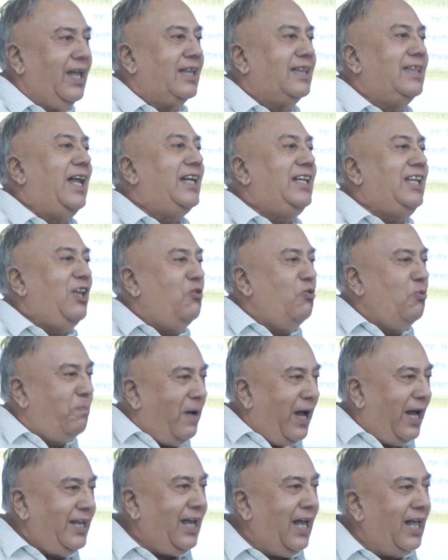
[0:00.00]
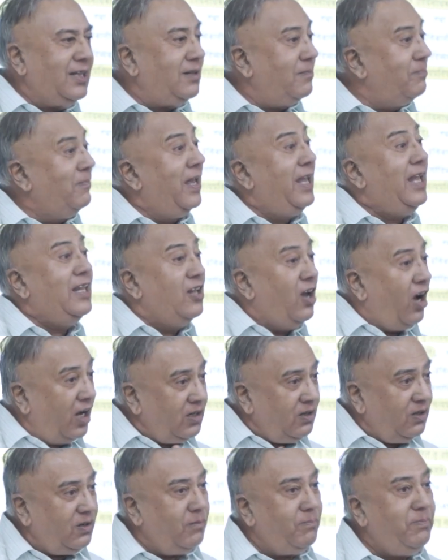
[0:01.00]
that the Upayas may not
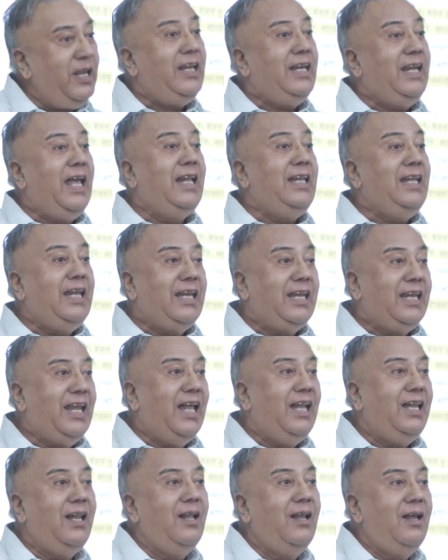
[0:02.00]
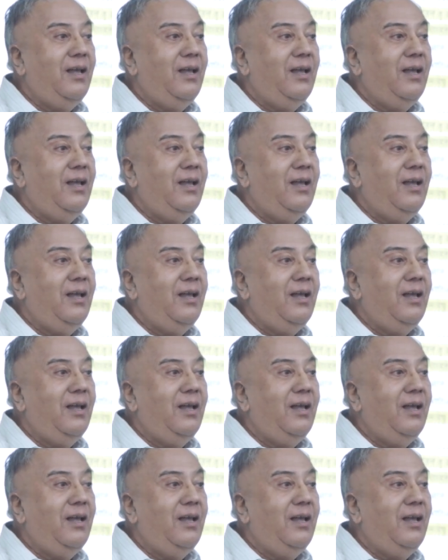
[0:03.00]
be really real,